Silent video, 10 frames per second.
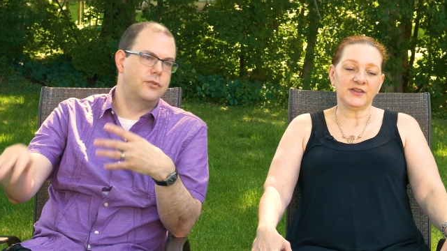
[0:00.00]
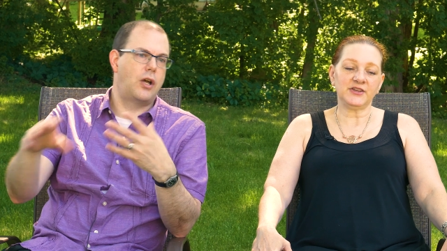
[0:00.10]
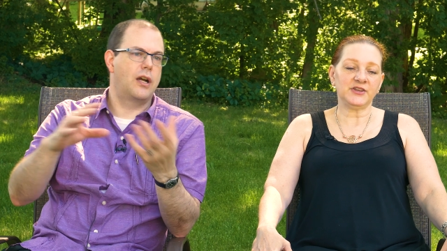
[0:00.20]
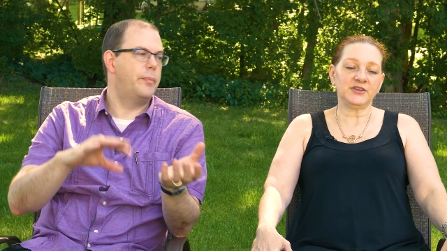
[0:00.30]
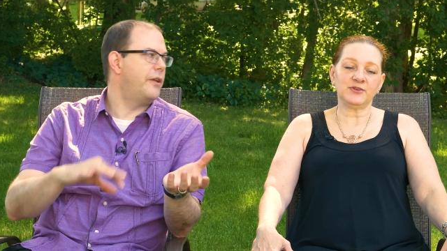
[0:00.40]

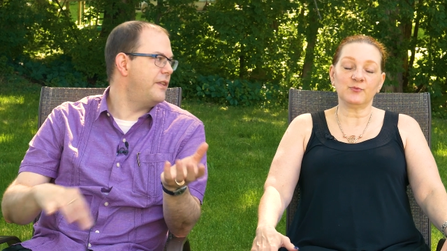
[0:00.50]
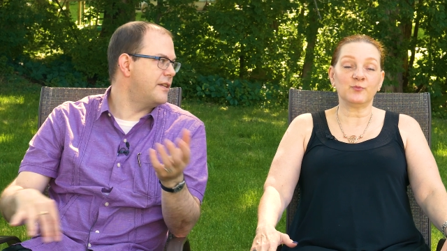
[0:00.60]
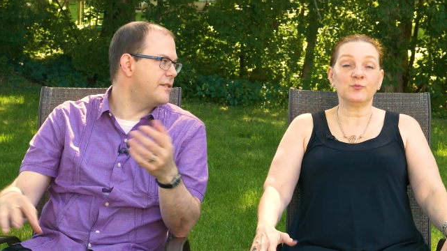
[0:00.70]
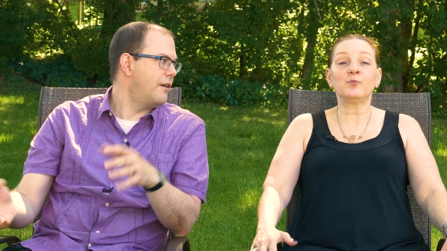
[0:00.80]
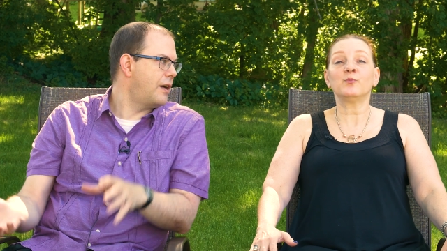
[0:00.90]
Speaker 1: talk about
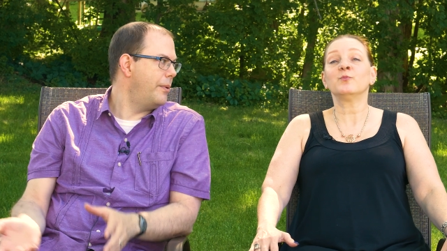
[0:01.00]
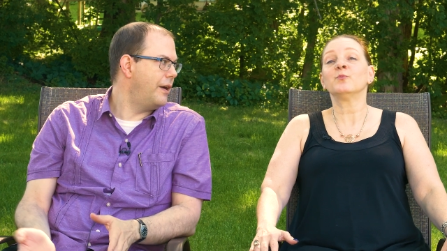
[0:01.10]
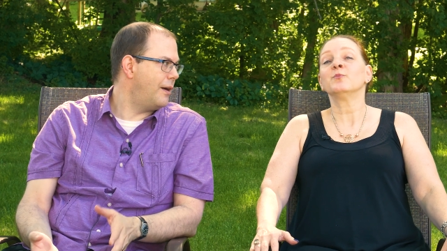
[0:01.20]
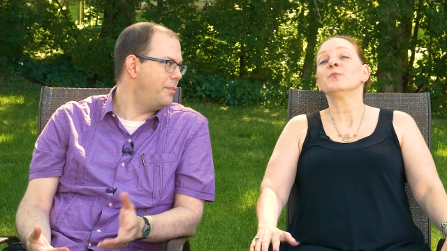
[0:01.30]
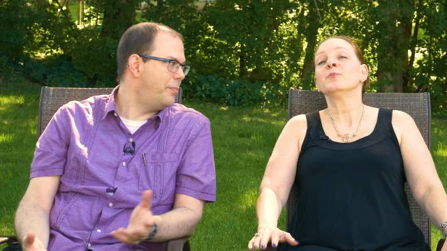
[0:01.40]
things that are
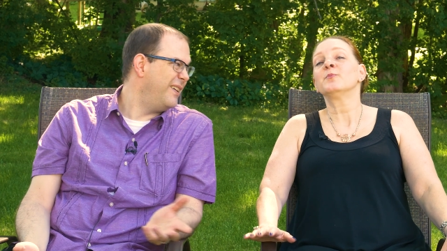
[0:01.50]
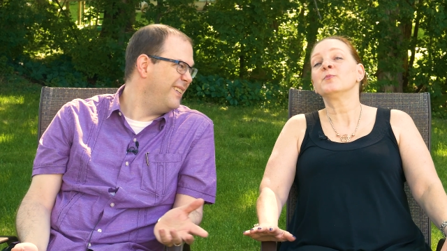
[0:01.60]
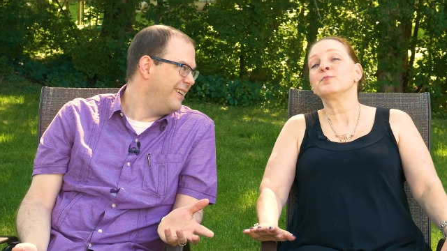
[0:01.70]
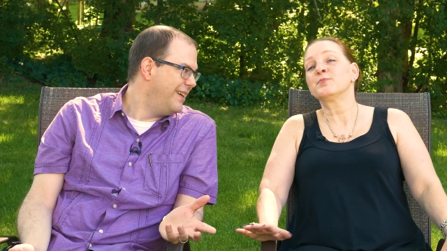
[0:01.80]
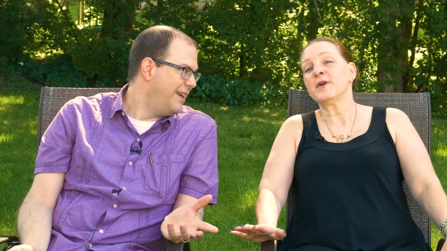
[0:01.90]
coming up,
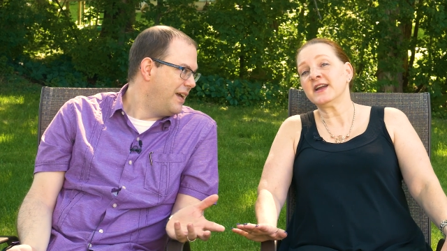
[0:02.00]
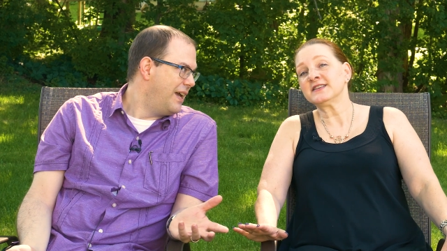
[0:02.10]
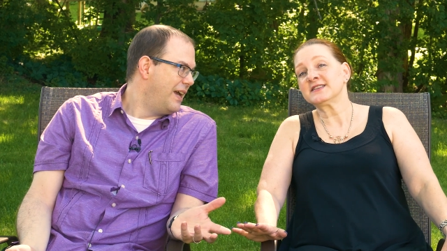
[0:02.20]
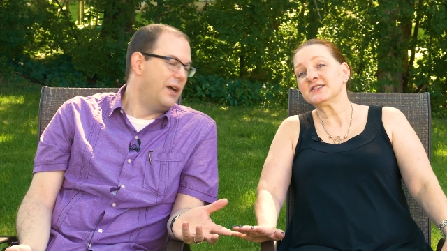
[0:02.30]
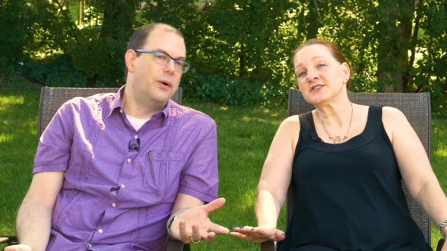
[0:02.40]
but.
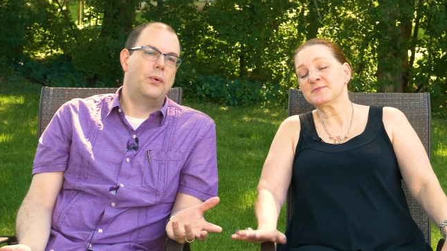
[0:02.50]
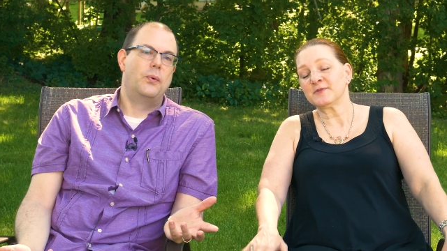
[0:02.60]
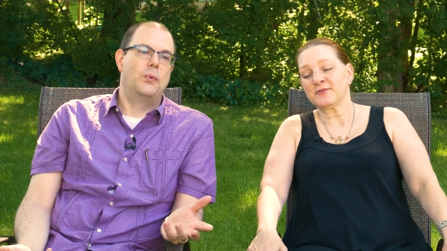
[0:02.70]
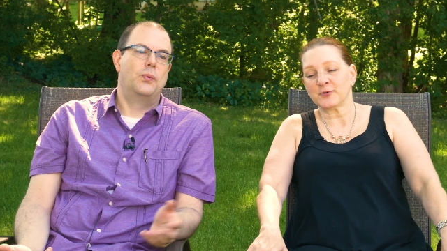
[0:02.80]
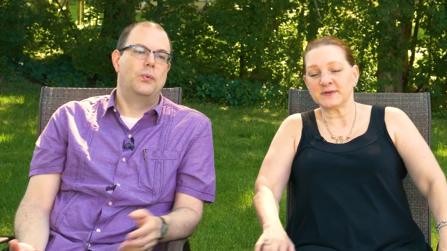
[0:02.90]
Speaker 2: Brian said just
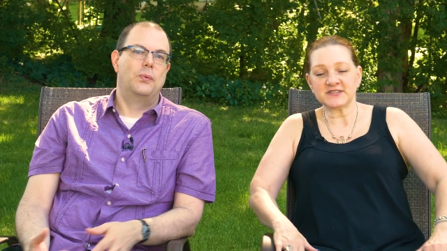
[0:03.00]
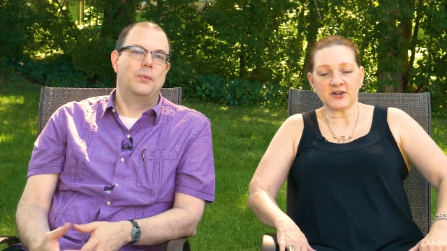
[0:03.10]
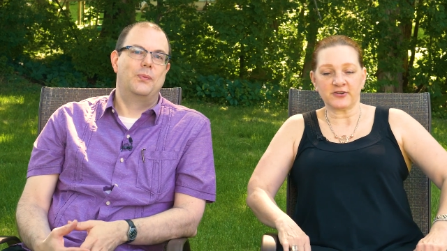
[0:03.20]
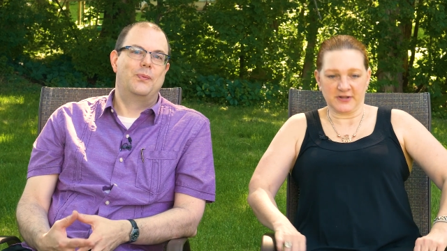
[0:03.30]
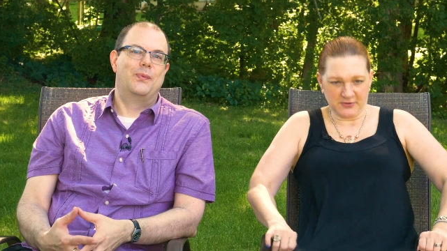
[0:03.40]
before we
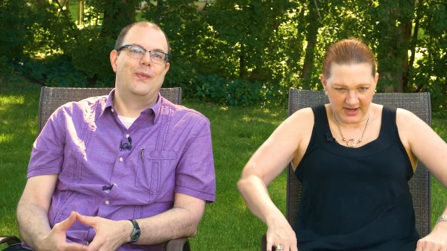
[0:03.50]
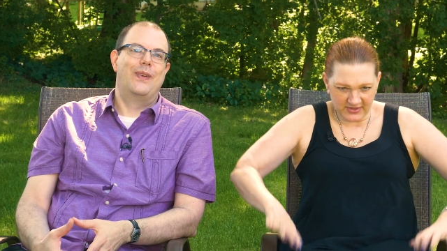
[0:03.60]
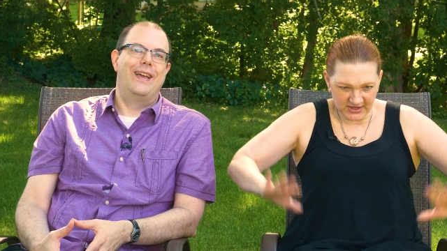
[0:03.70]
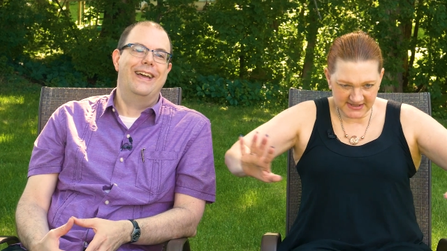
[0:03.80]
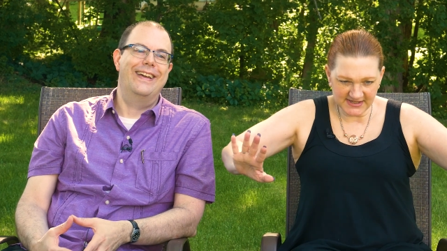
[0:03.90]
started,
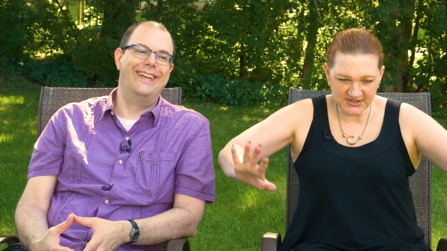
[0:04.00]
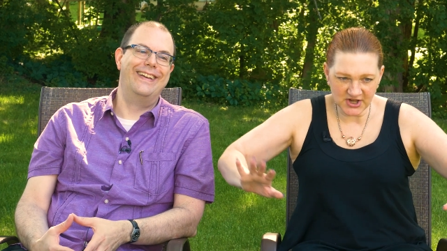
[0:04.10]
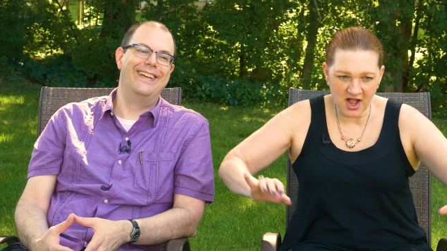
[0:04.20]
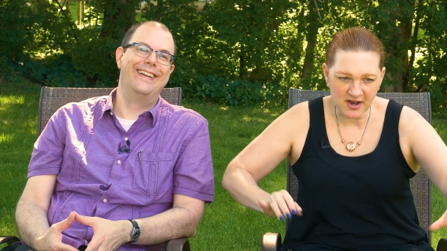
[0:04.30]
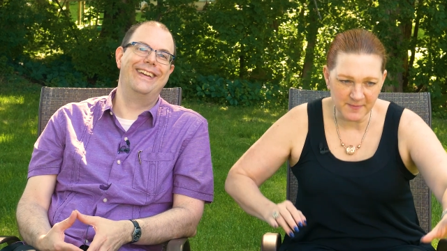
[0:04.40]
okay, let's not
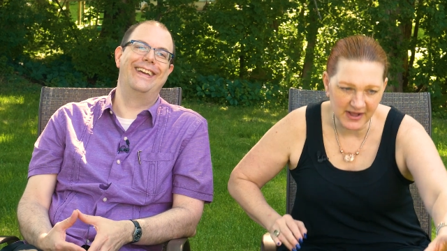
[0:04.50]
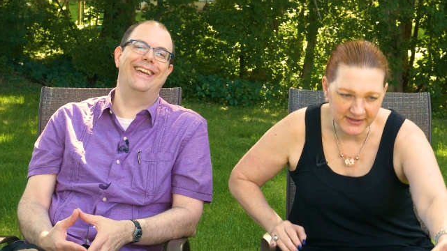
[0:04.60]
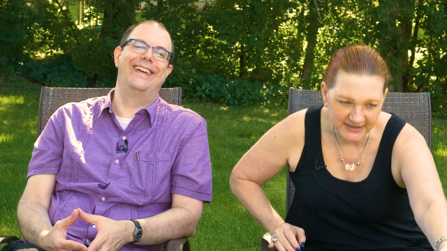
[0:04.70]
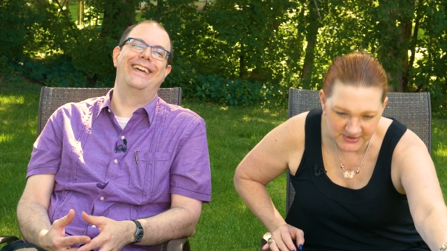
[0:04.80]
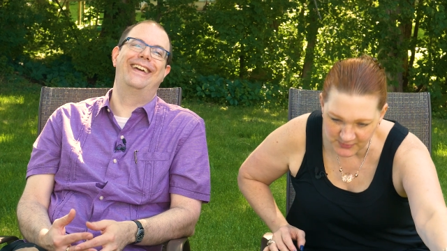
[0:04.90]
talk
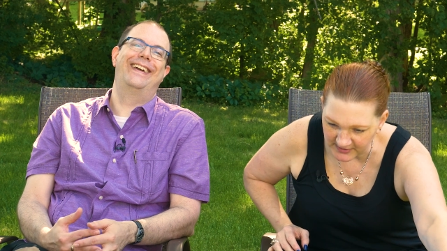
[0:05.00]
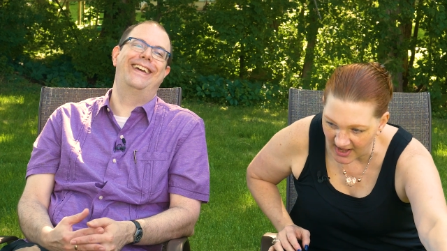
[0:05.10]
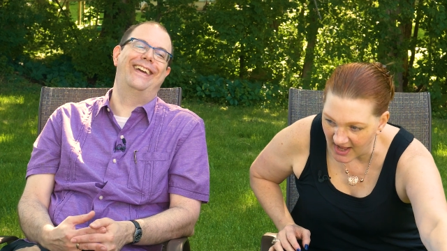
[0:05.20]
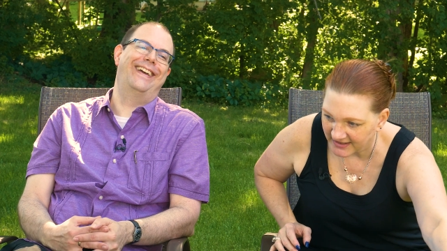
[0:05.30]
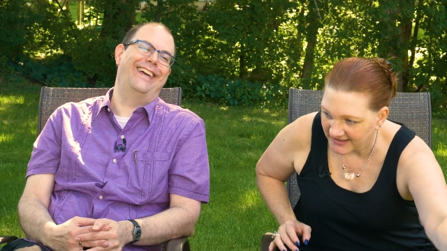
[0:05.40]
about it because we're
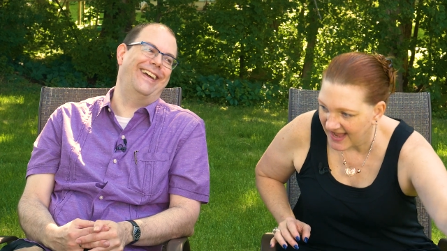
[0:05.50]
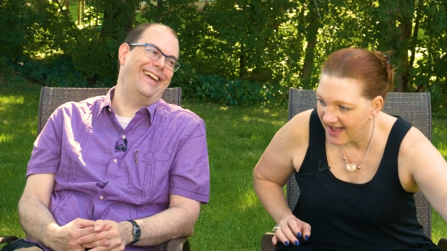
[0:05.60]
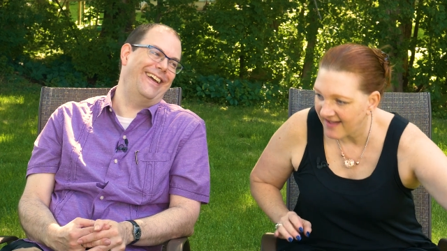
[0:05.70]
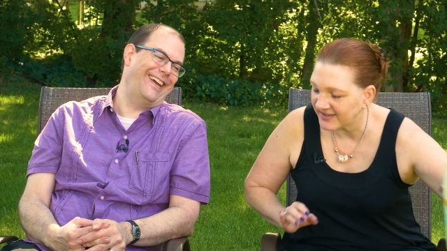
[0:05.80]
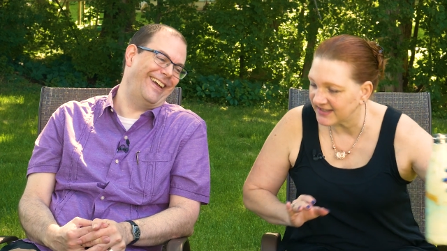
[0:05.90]
not gonna
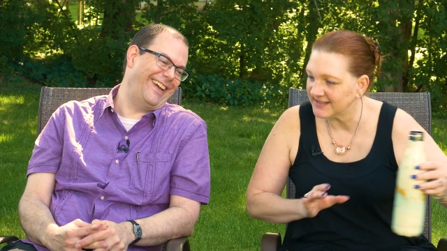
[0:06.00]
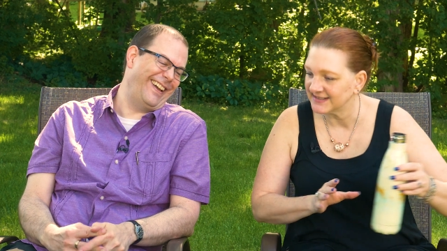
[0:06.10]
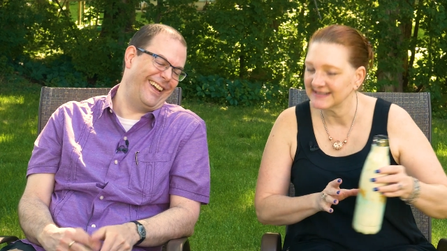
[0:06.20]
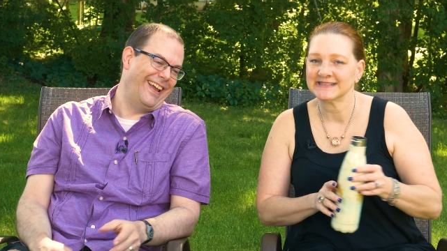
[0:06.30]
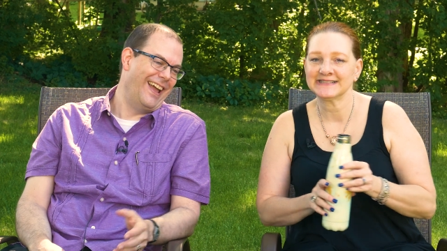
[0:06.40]
have it.
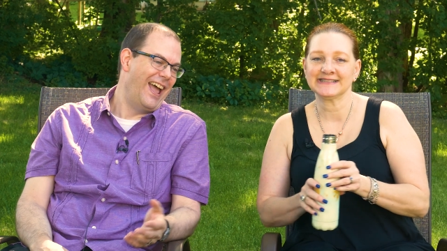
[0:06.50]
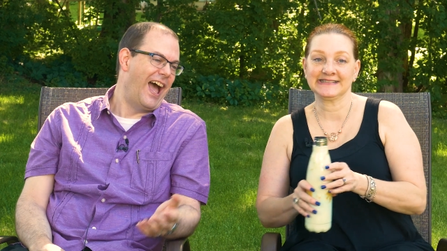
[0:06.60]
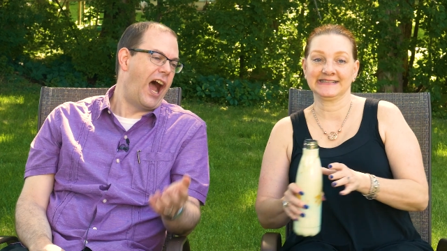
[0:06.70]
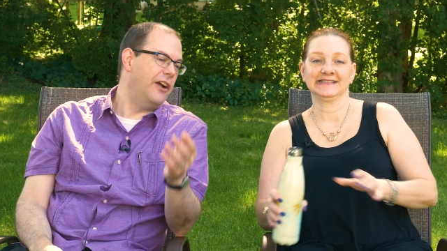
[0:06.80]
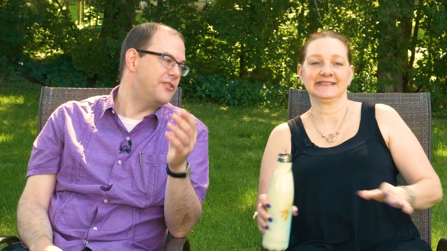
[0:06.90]

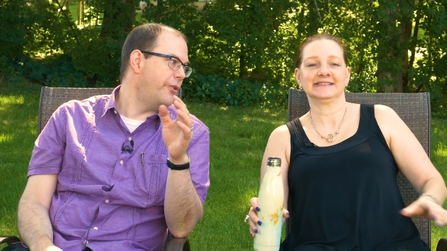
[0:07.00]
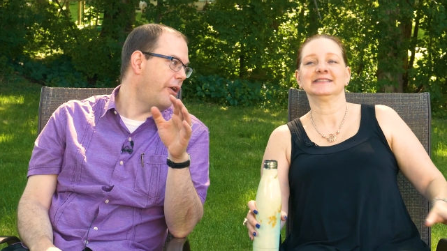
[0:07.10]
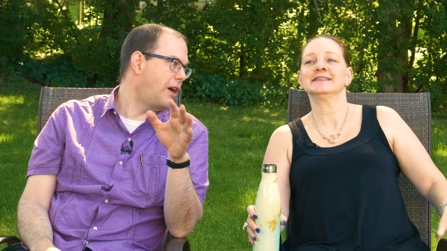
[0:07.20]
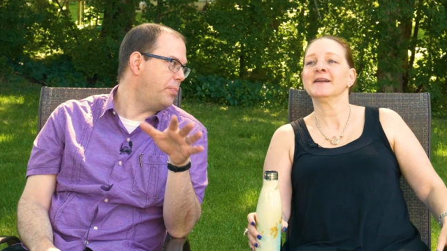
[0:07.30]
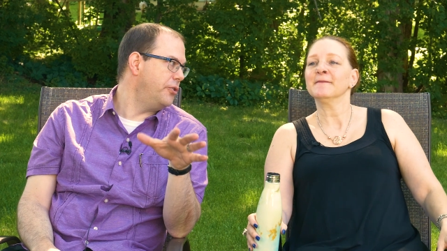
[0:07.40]
Speaker 1: All right, so
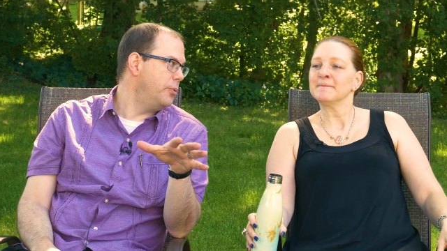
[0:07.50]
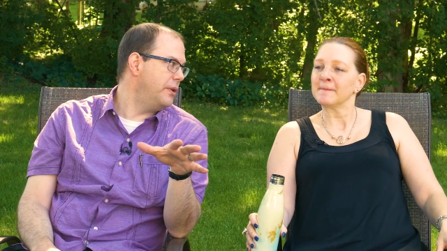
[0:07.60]
there are a couple new